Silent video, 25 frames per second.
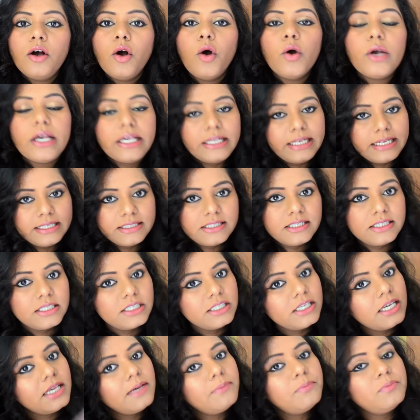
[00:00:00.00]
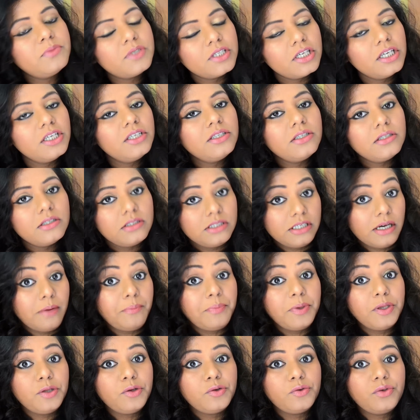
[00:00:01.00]
Okay, let's jump
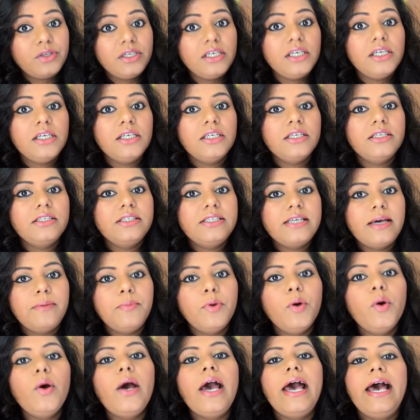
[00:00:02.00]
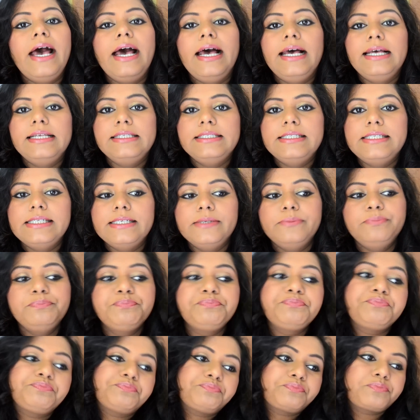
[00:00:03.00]
into the demo, and
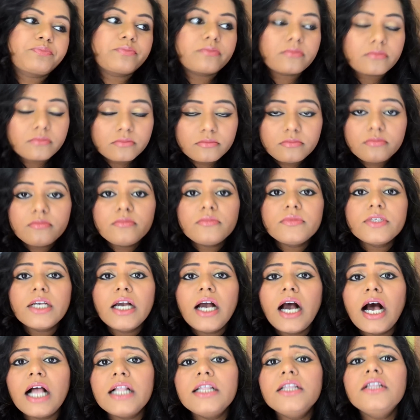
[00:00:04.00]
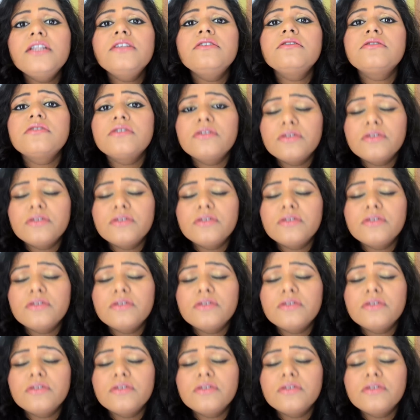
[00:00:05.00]
I'll